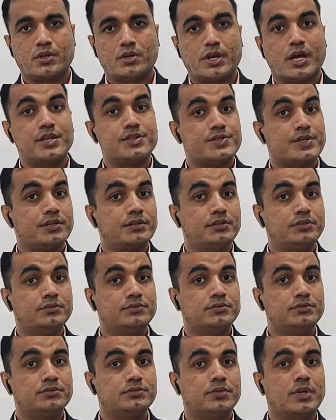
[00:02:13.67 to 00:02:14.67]
Answer,
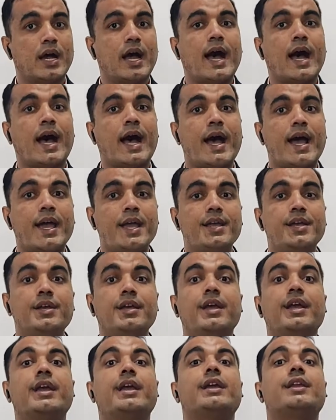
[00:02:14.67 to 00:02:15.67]
I
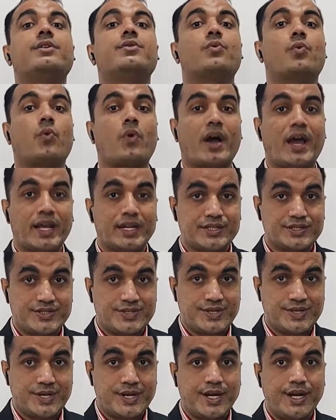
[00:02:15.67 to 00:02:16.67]

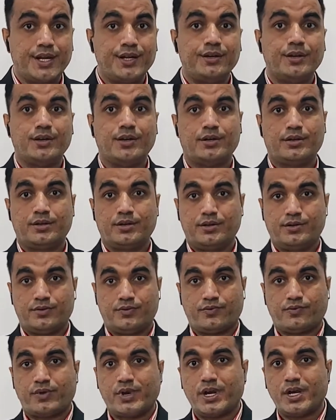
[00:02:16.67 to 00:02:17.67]
invited
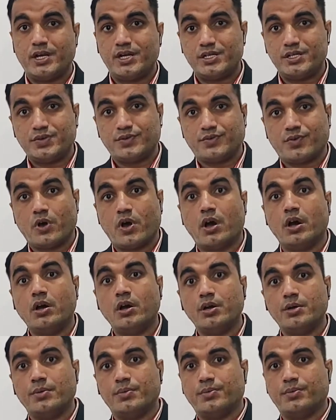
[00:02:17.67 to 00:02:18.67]
friends
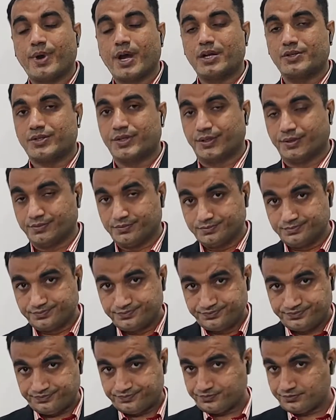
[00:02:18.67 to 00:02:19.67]
for party.
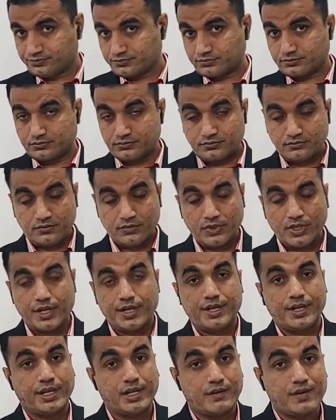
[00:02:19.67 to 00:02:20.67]
And
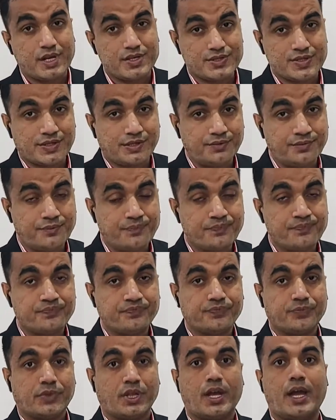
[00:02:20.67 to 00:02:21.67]
negative answer,
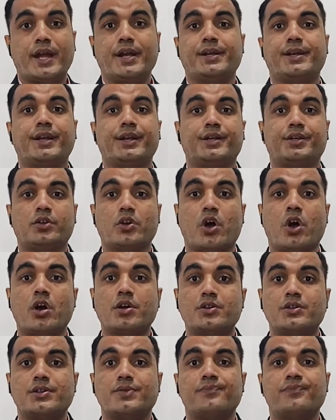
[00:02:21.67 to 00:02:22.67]
I did
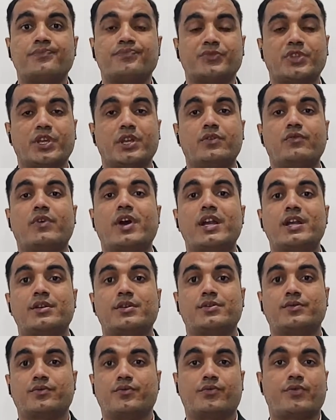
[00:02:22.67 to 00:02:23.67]
not
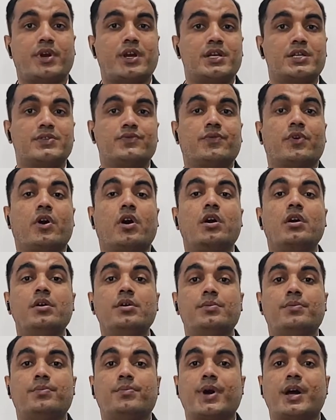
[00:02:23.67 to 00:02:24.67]
invite friends
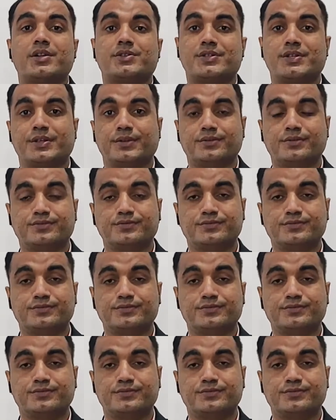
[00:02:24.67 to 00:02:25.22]
for party.